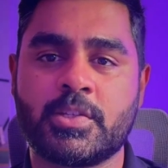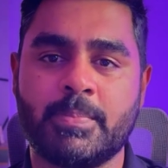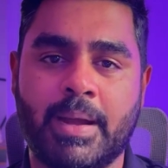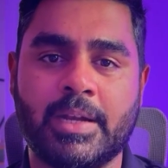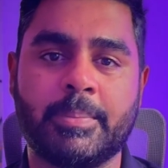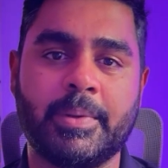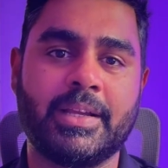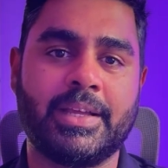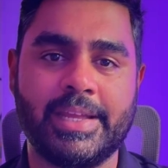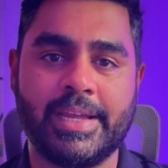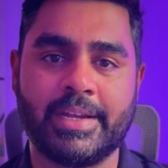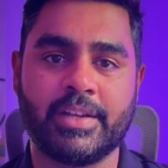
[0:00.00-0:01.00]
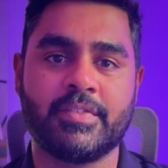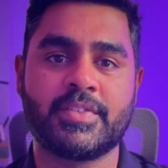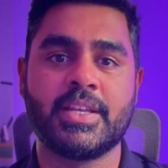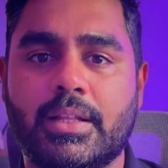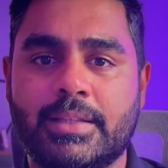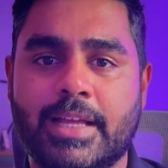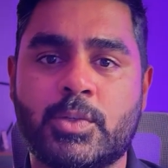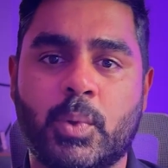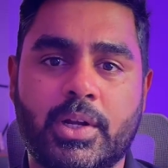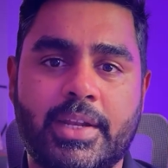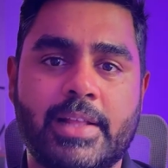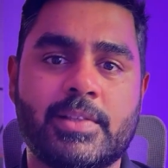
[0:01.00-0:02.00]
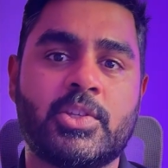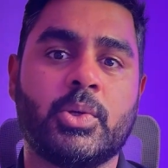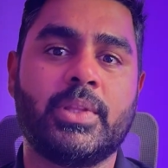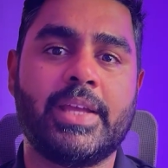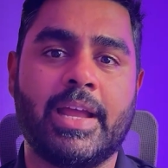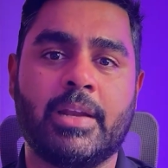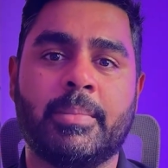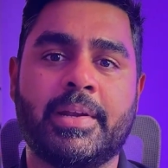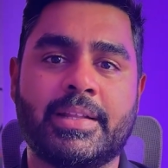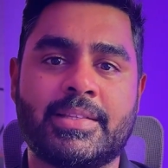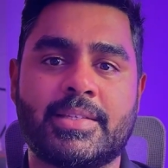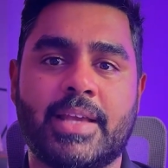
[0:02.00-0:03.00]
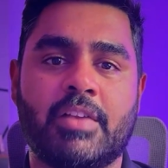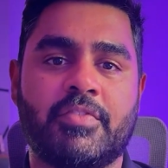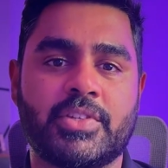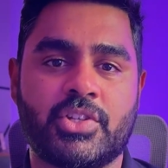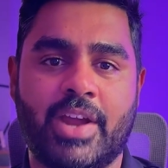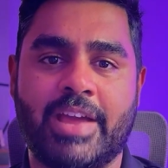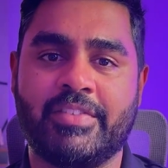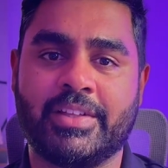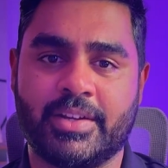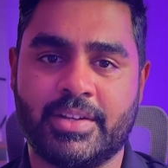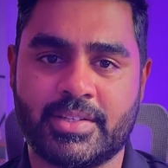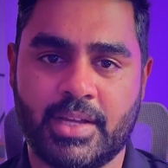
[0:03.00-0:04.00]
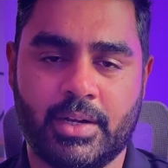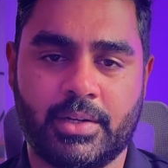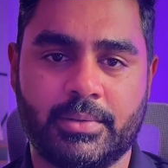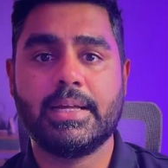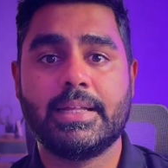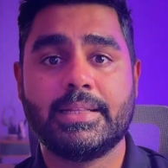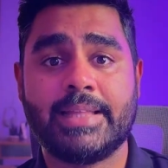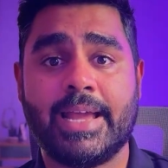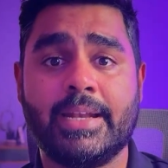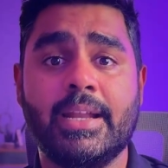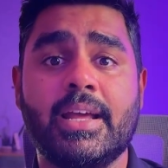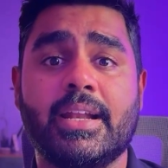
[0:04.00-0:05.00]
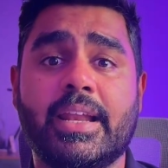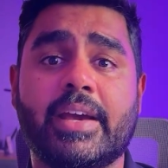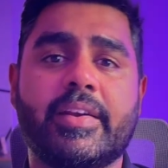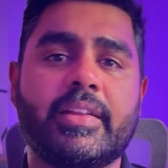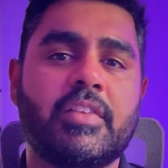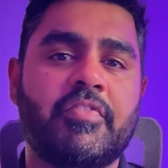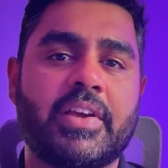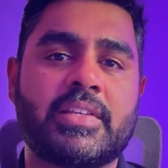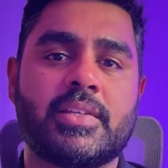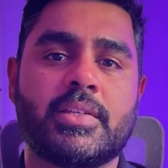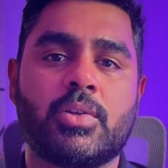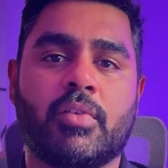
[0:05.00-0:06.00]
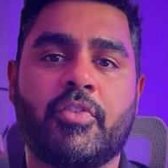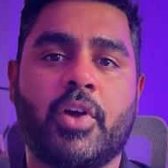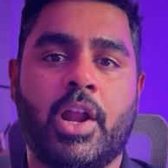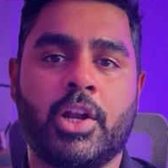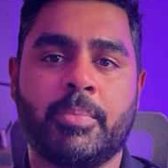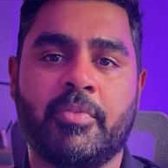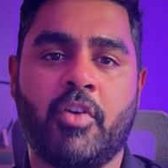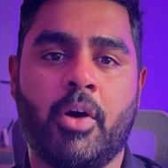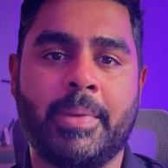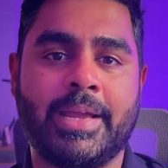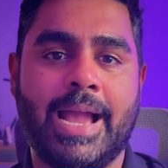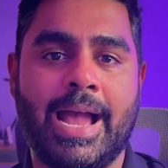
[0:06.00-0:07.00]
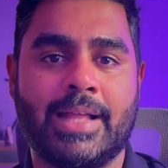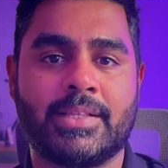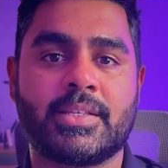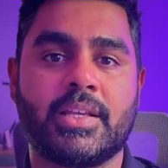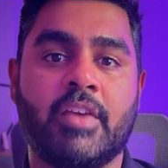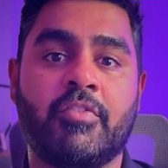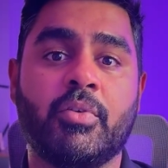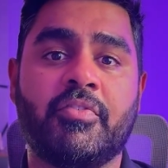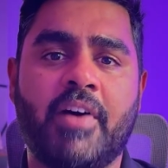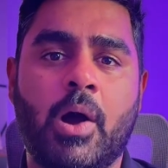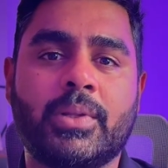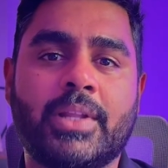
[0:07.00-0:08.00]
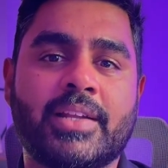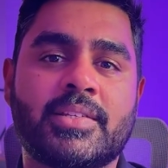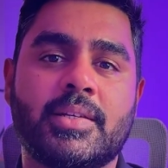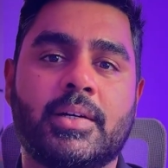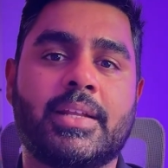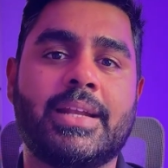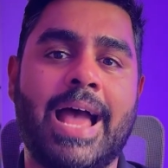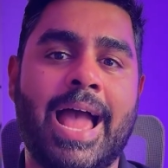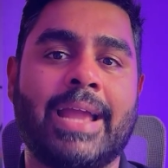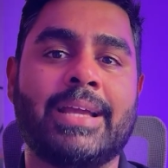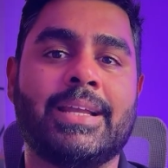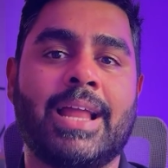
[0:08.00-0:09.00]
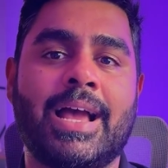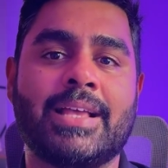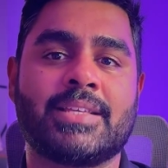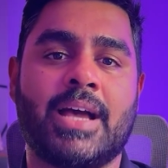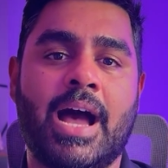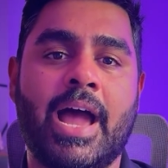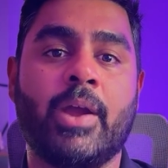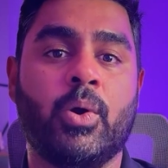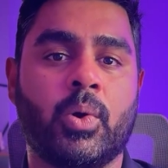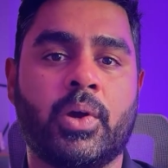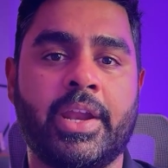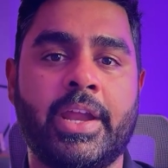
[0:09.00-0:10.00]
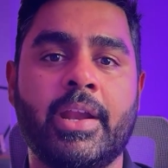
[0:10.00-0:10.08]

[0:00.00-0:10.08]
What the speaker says: multiple creatives. That's what tells you the element itself is driving the result. Then, layer in the fixes of your underperforming ads. If you found that a certain angle has a high hook rate